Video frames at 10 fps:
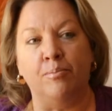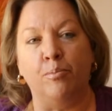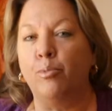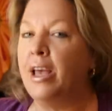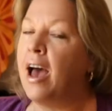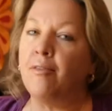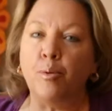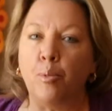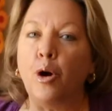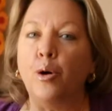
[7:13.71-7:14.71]
we have
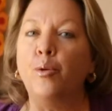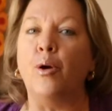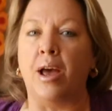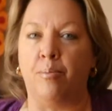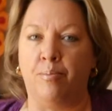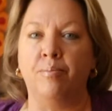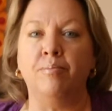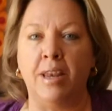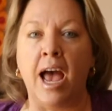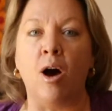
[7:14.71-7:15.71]
a program
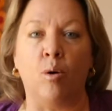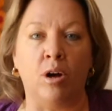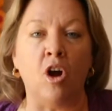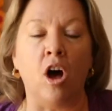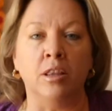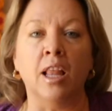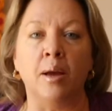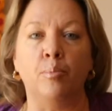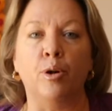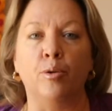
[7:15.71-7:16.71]
now, an
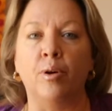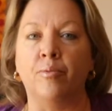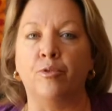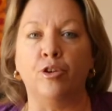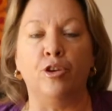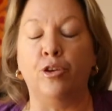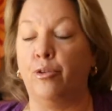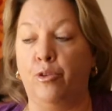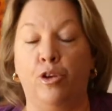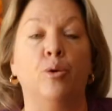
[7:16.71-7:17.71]
online program for
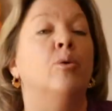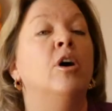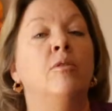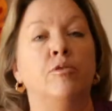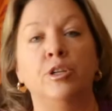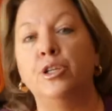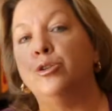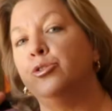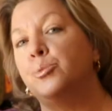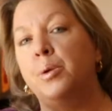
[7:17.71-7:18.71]
you. For
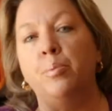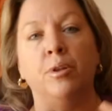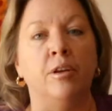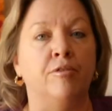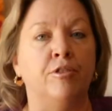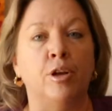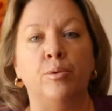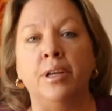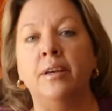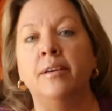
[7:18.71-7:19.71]
years, people have
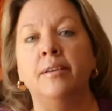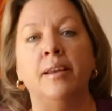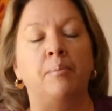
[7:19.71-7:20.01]
flown in